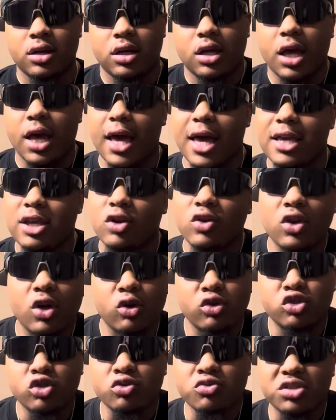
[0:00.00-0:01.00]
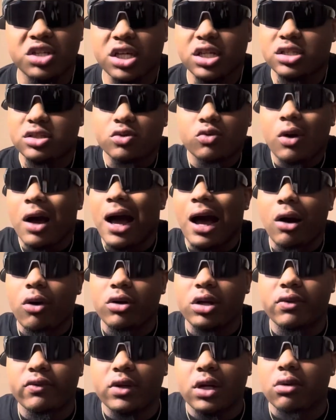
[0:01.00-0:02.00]
And you know jujitsu? I
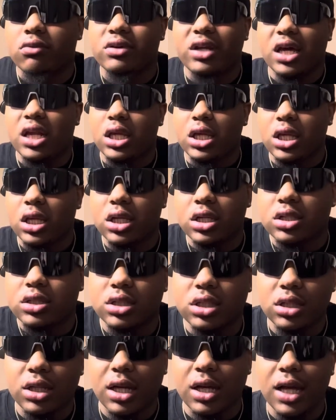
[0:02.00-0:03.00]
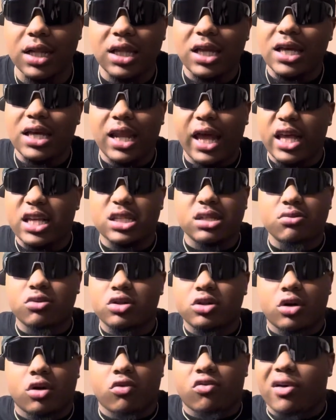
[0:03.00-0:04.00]
don't even know what that is. I think it like some
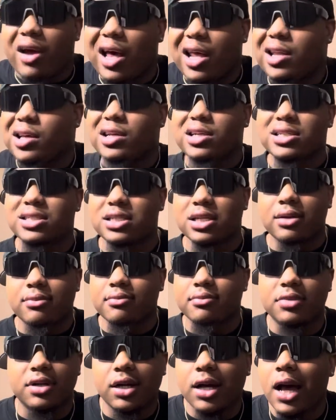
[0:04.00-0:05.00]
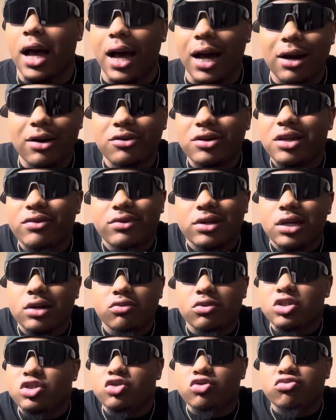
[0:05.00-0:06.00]
karate or something, bro. I don't even know
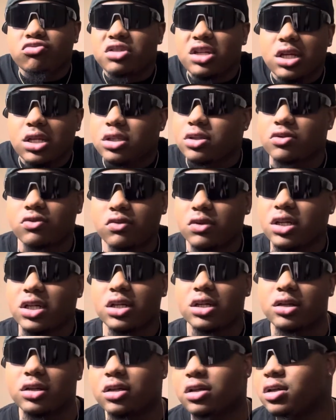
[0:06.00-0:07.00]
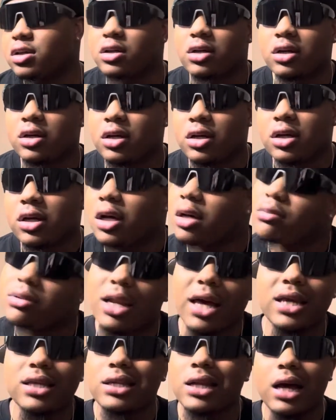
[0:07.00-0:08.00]
what jujitsu is. I'm
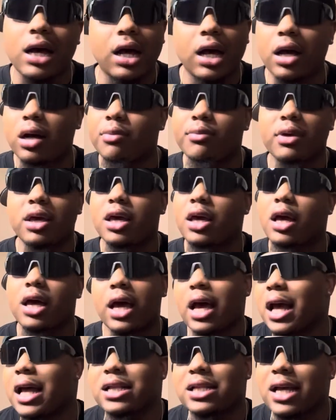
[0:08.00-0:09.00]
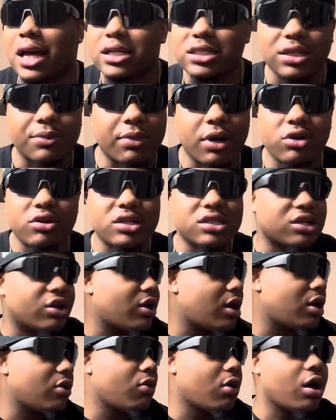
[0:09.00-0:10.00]
like, nah, man. I, I just bought this shirt
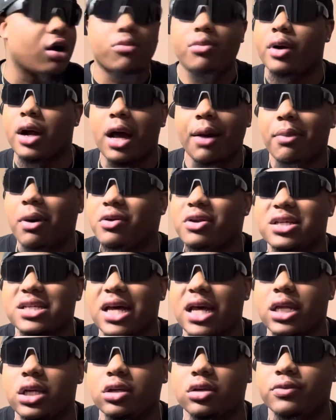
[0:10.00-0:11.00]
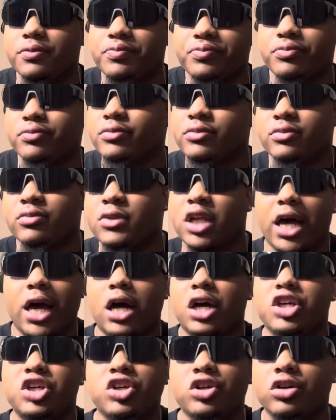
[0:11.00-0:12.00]
out of Walmart. I bought this out of here like
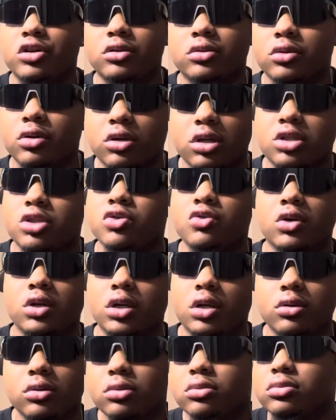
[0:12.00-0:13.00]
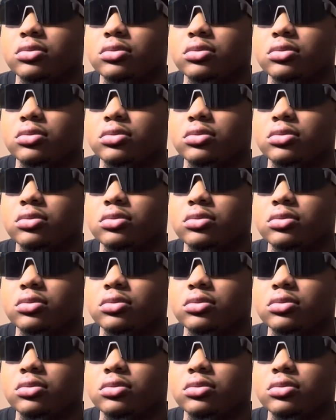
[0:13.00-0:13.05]
a year or two ago.